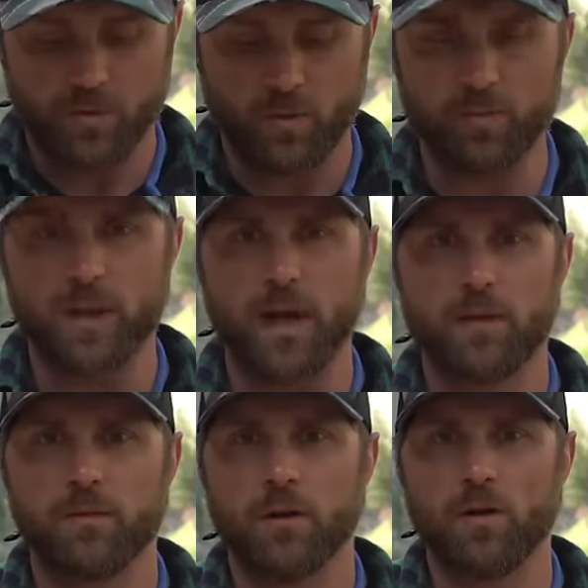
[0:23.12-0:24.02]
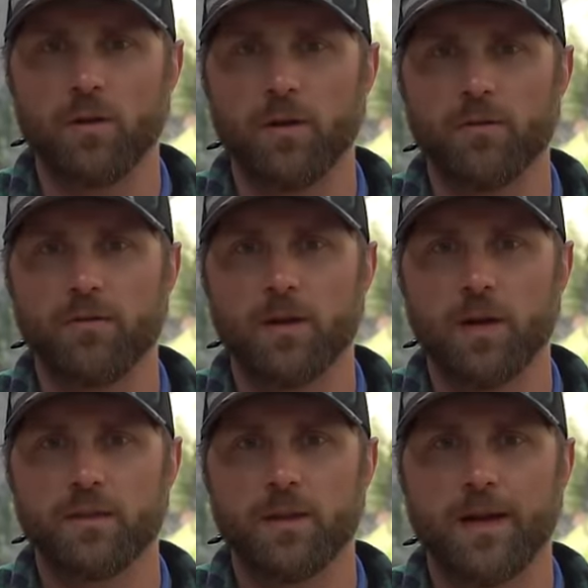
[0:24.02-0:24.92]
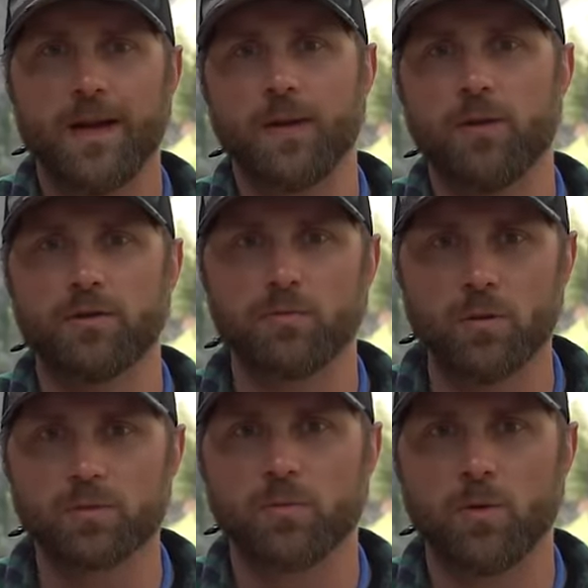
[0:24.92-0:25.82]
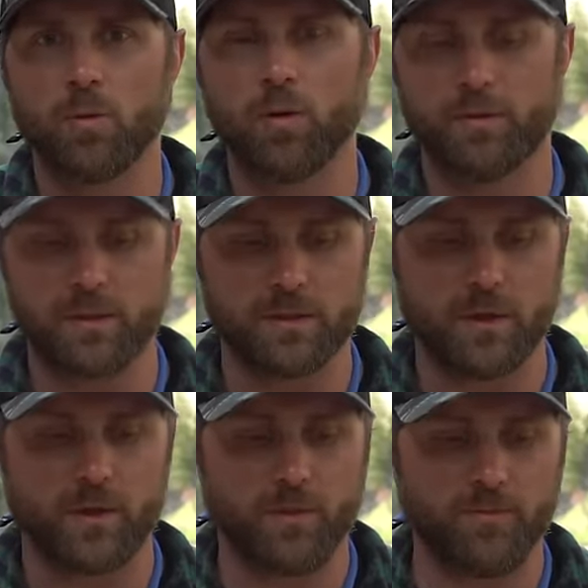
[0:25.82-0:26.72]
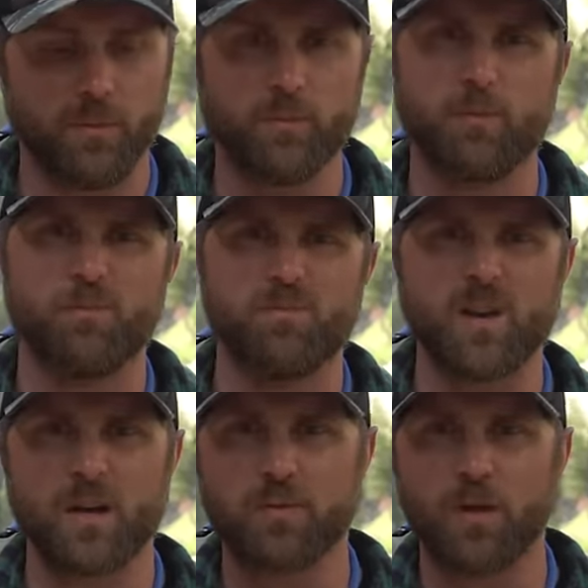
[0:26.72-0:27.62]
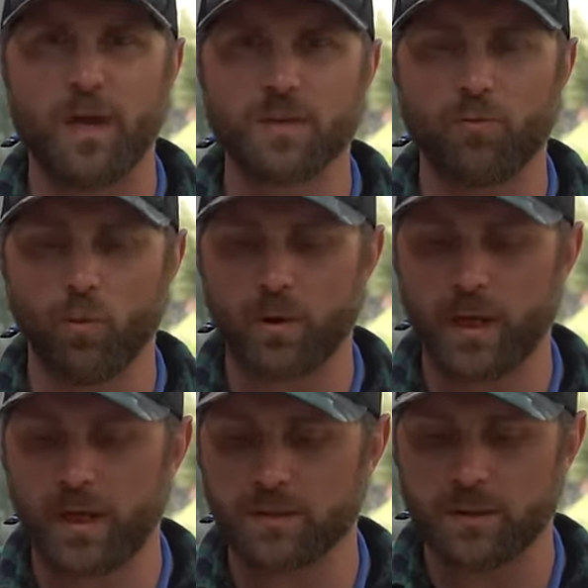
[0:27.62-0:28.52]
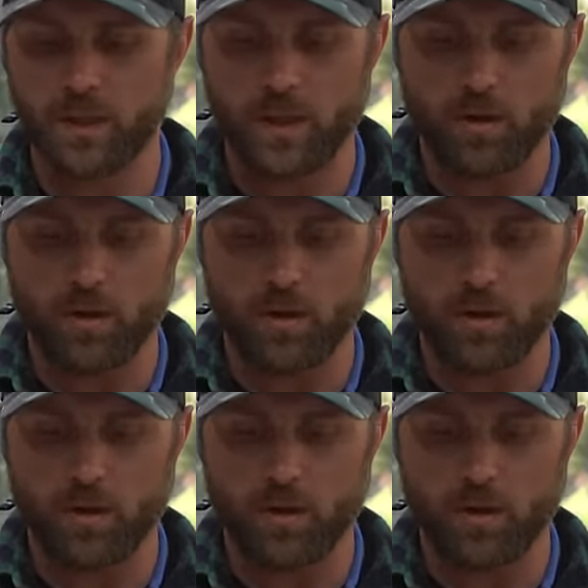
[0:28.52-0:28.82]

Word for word: We've been out in the middle of Idaho's most remote wilderness area for about the last four days.